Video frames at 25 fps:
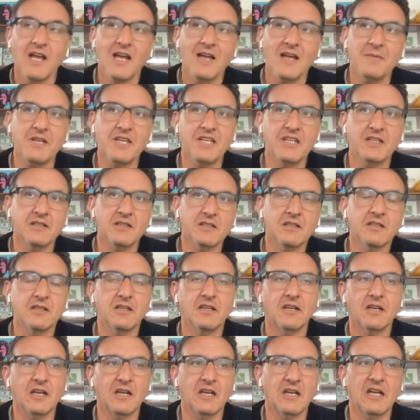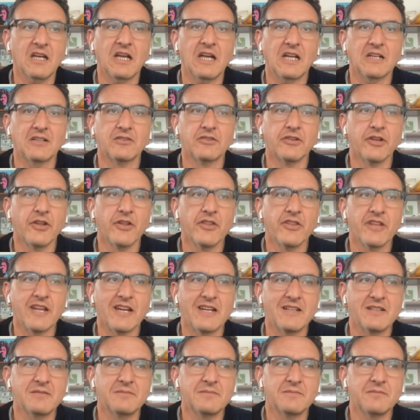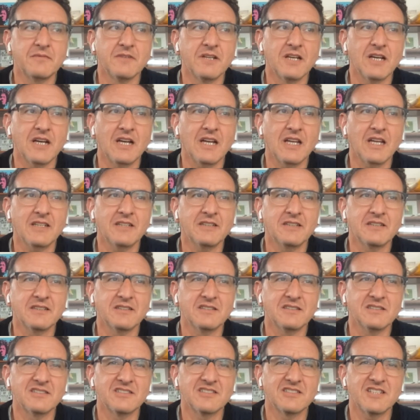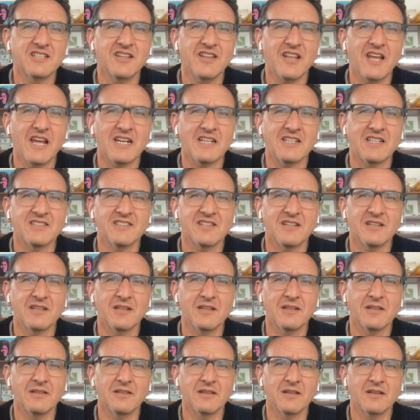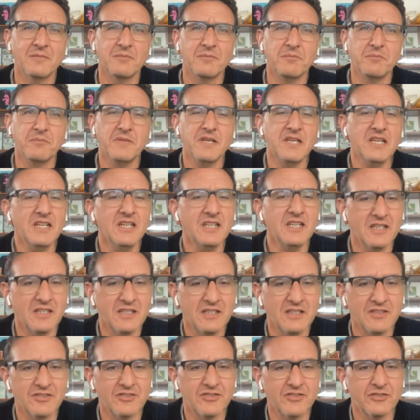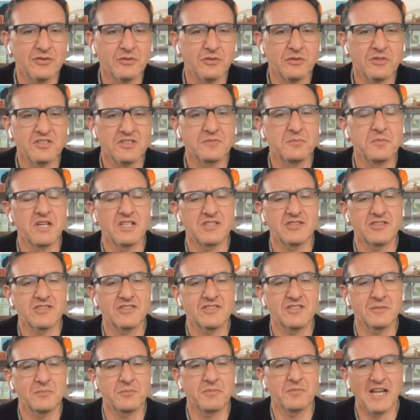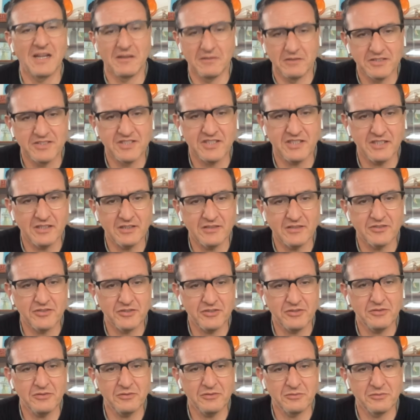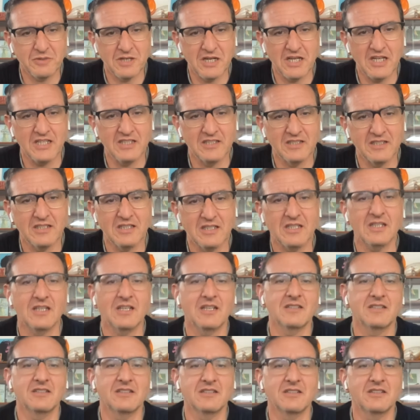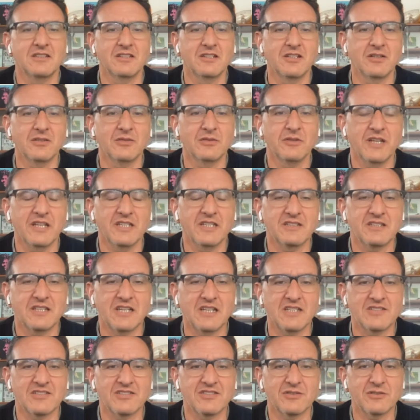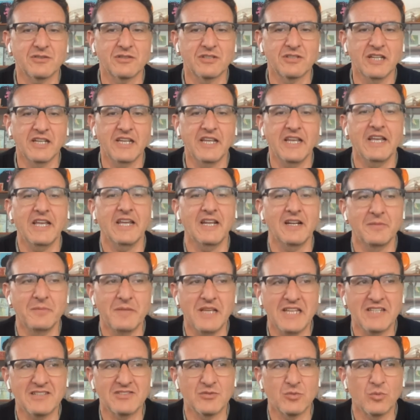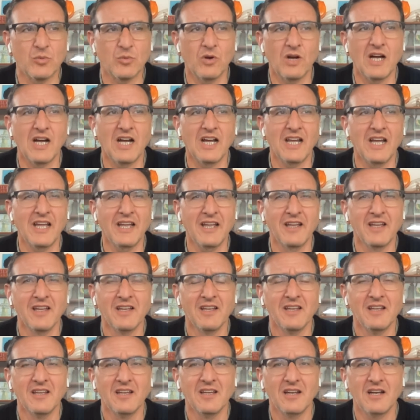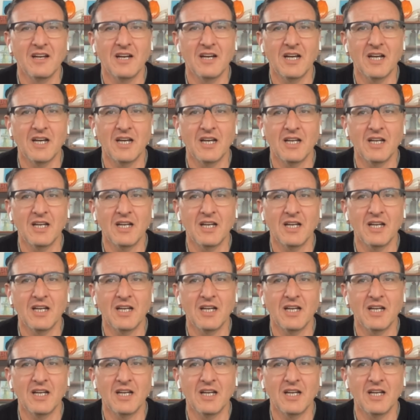I mean, I don't know that I I see that as a, a media issue as much as a policy issue, right? Uh, you know that that certainly animates why uh,